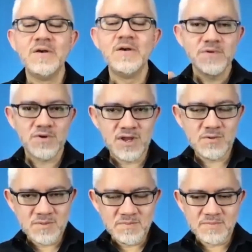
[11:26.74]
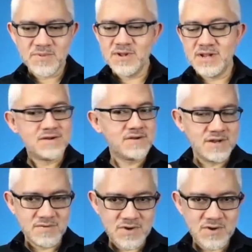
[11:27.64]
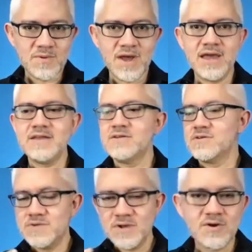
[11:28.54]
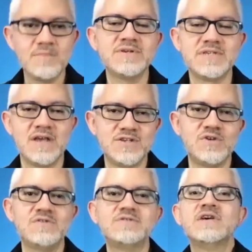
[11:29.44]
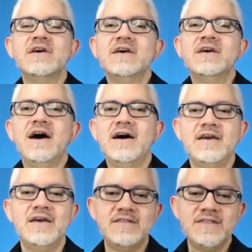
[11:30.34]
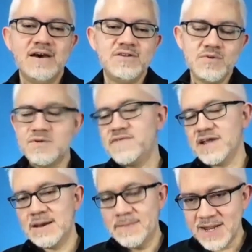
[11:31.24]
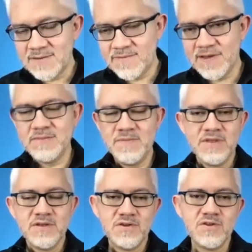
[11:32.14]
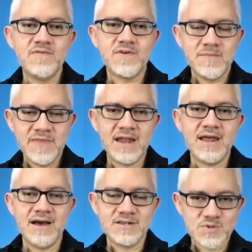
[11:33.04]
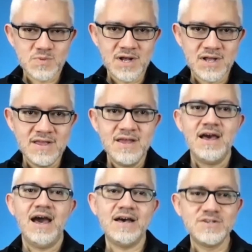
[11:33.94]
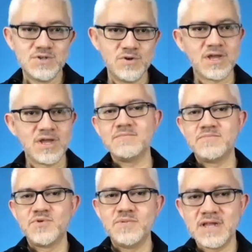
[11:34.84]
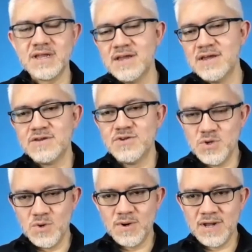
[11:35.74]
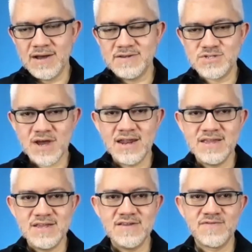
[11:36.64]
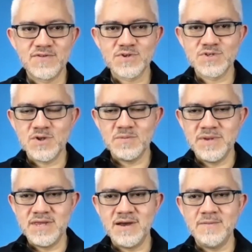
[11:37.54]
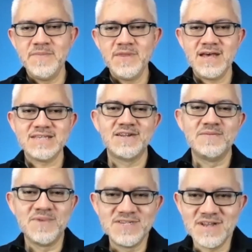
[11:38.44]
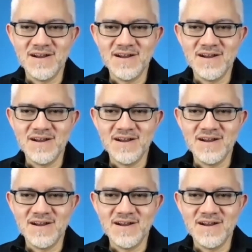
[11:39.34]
connect with people in a real way, you know, real conversations, and you will find a benefit, you know, from that as well as you look at improving your strategies for social media as an emerging